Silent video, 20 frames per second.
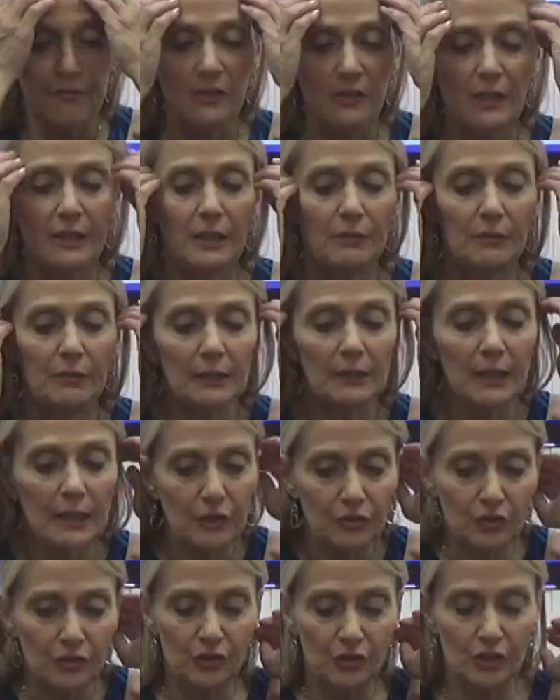feel like a
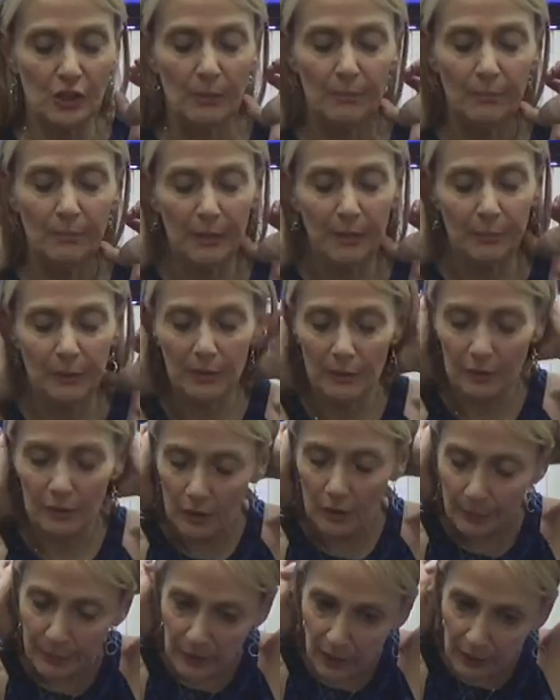relationship may be a
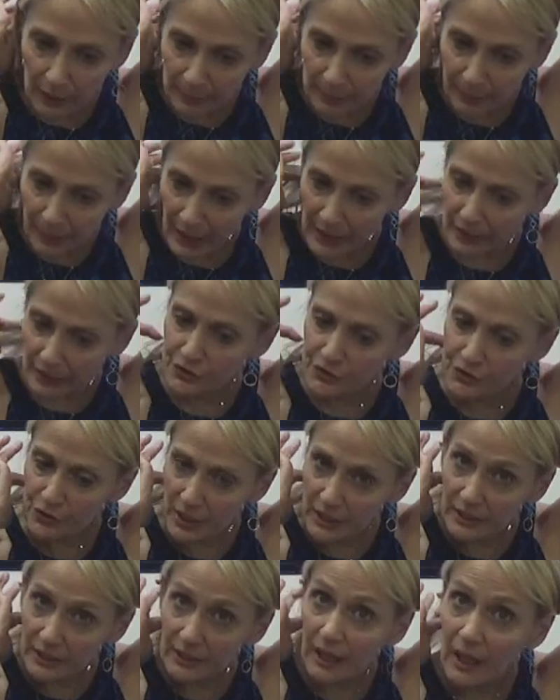little bit unbalanced
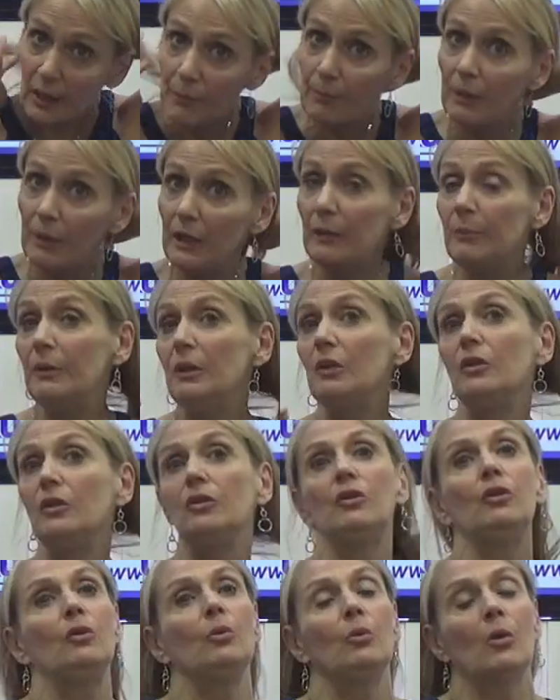right now. Maybe
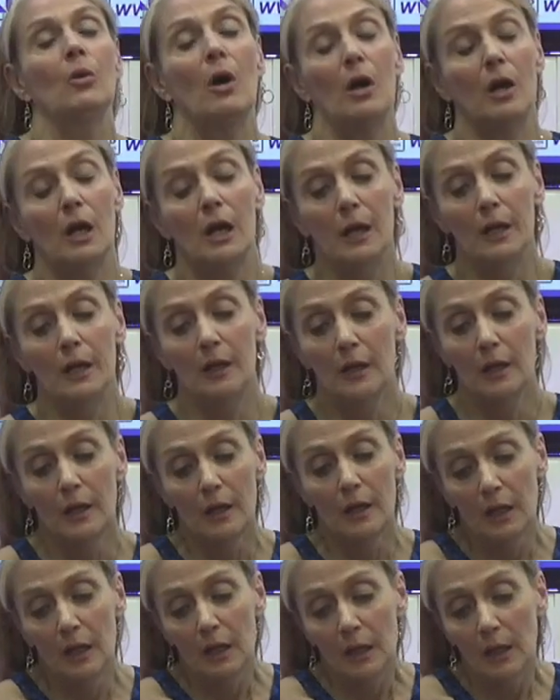you are
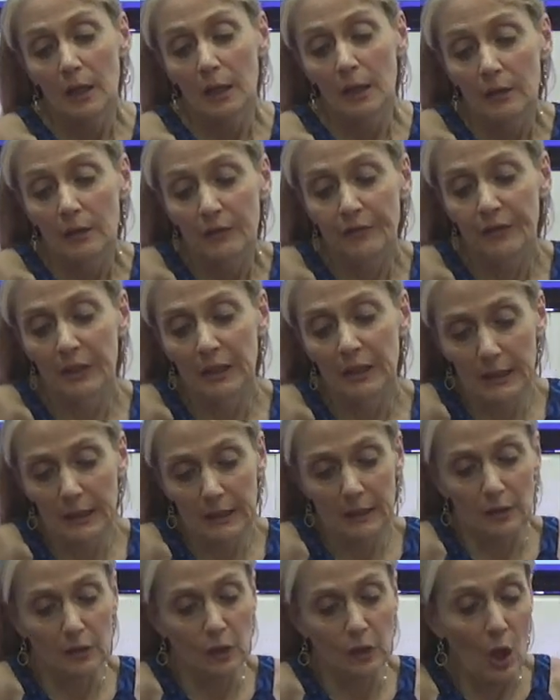
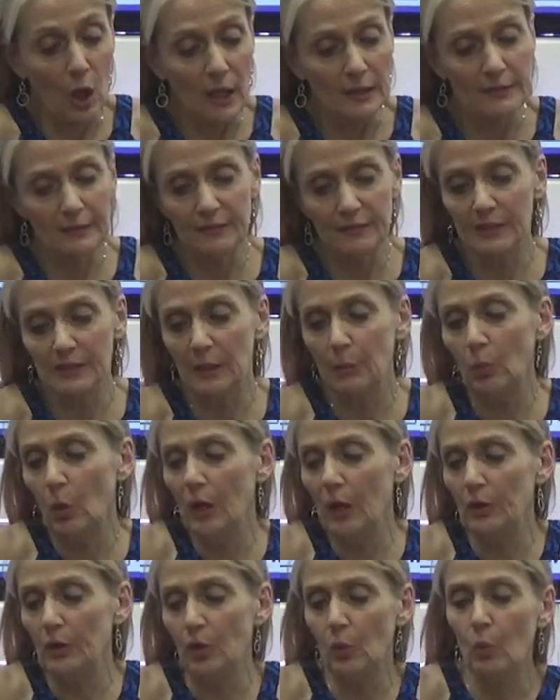feeling the loss of
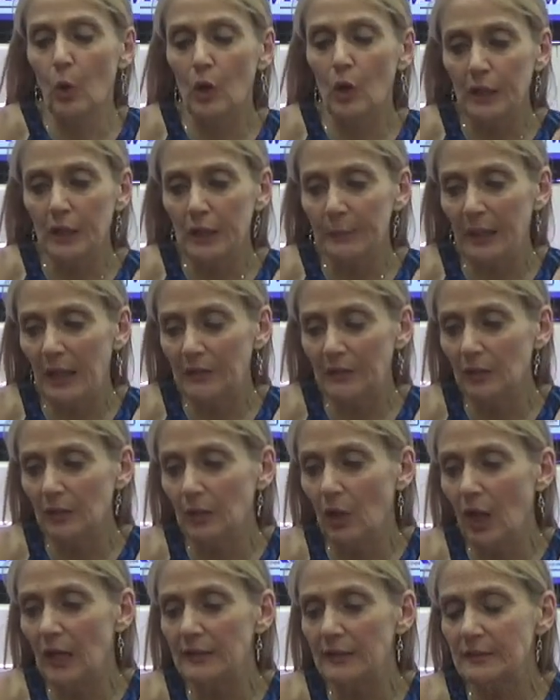someone or worried about the
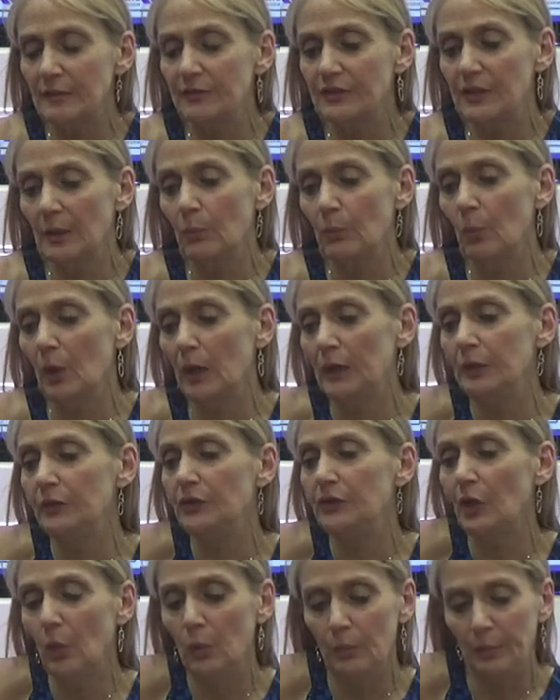loss of someone.
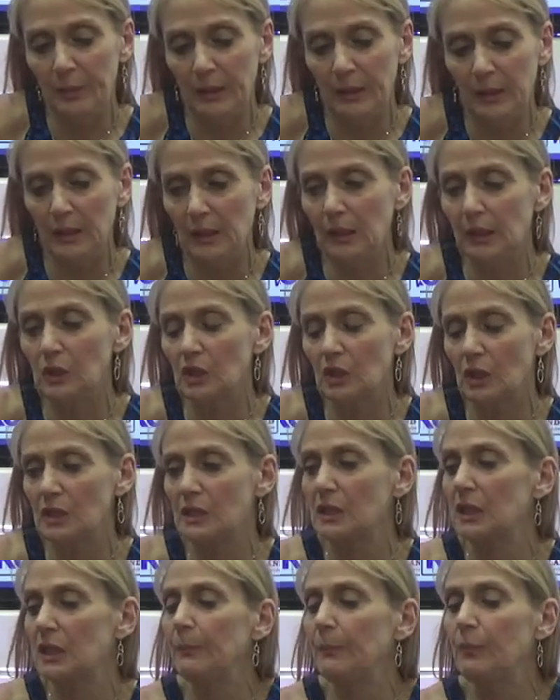Don't be.
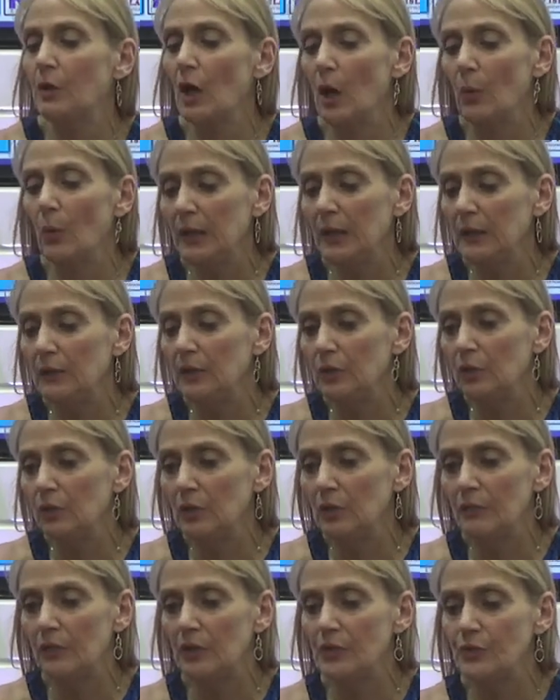Just keep going. The
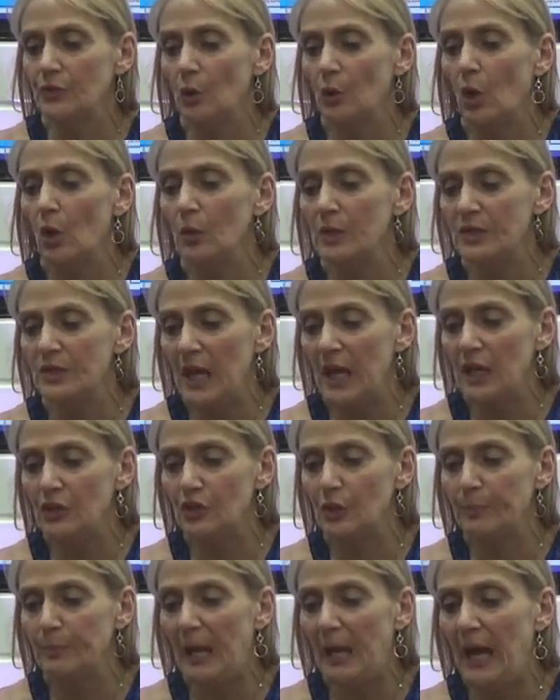universe always
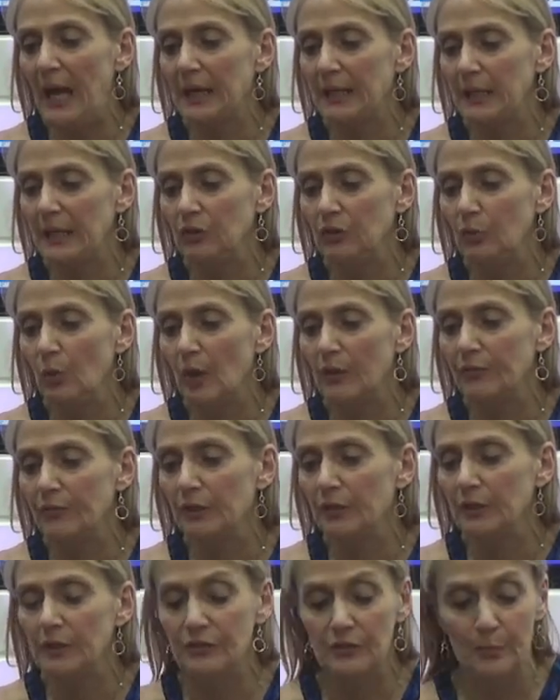has your back and you are
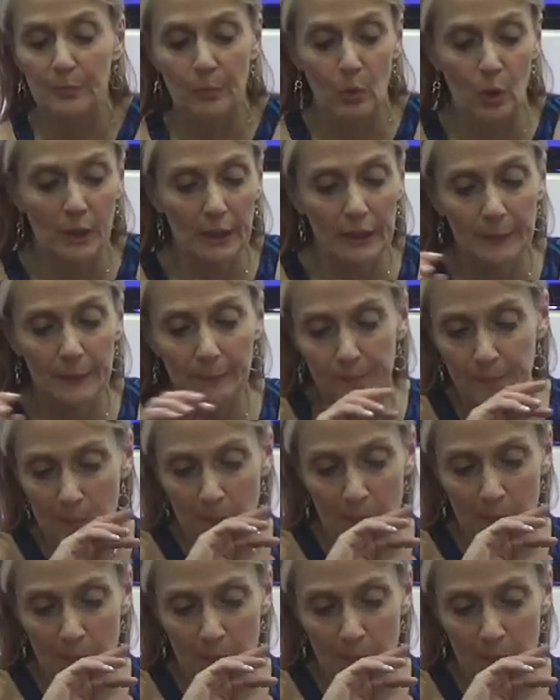fully supported.